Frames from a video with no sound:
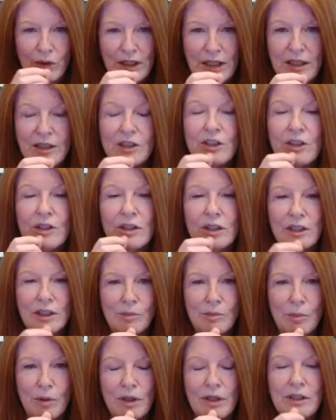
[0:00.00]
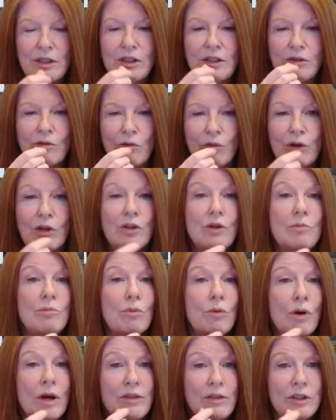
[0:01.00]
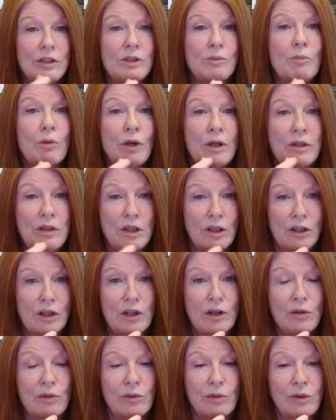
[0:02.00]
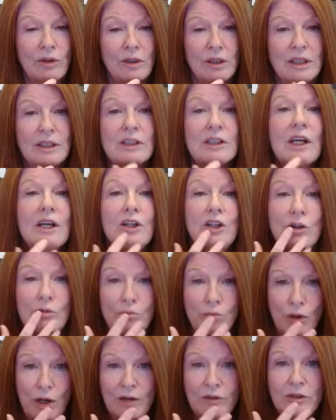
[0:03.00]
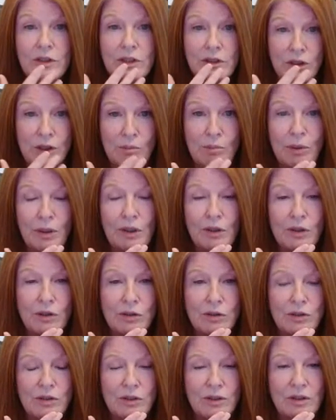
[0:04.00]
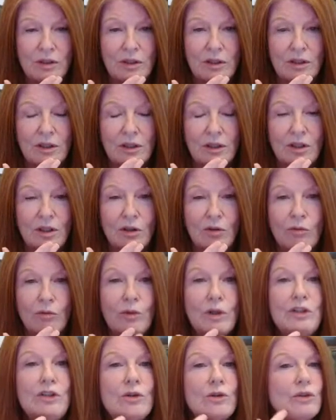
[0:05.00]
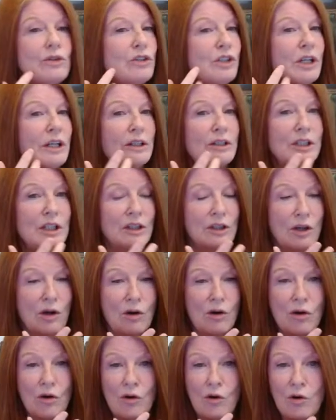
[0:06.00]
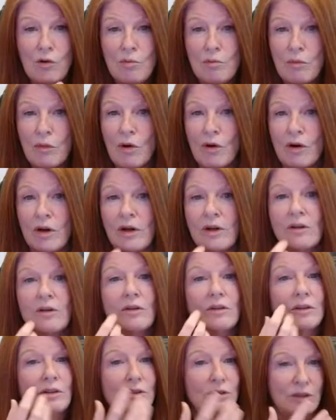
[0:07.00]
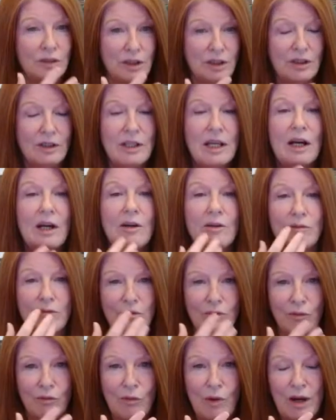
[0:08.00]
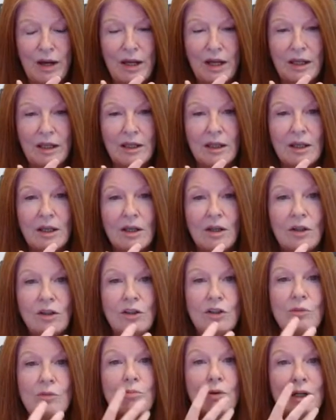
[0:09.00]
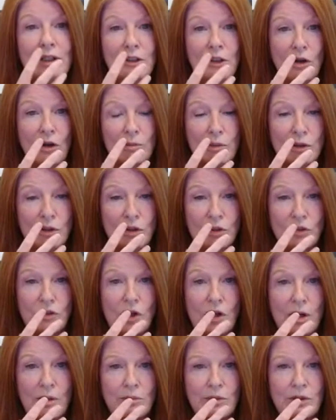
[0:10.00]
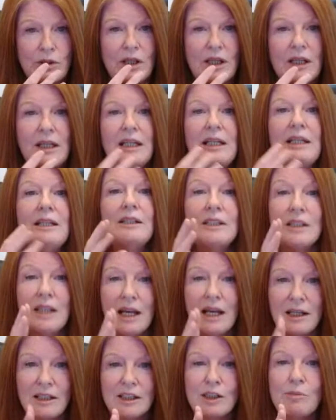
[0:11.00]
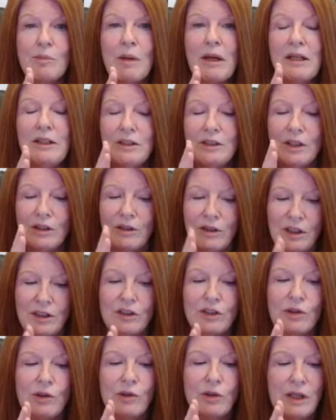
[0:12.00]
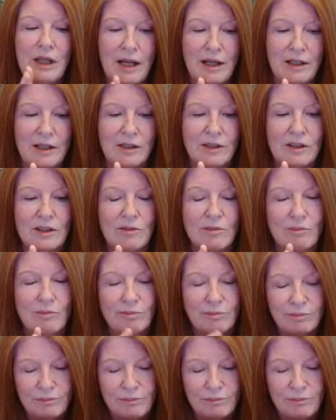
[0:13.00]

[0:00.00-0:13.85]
get to this place where your breath is breathing you. It's like your breath disappears. When you're chanting the Om or in that way, your breath almost stops. It's that space that this creates.